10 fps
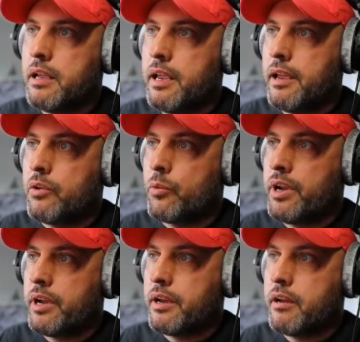and we
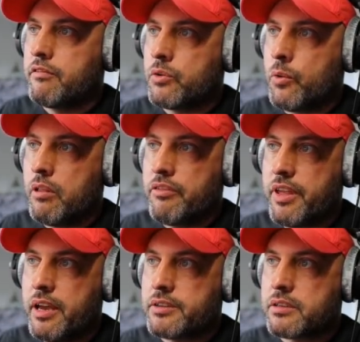have
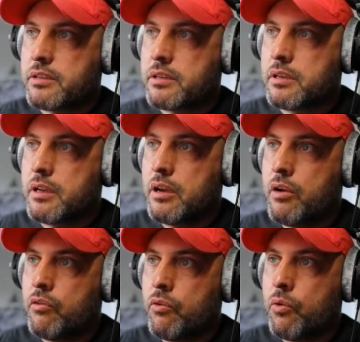12,000
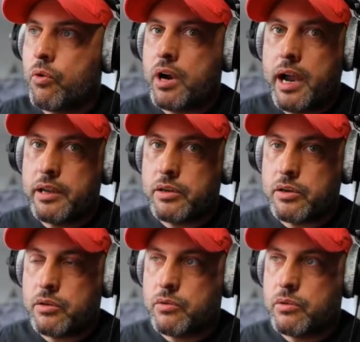for
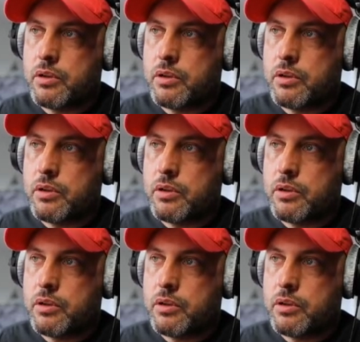Idaho.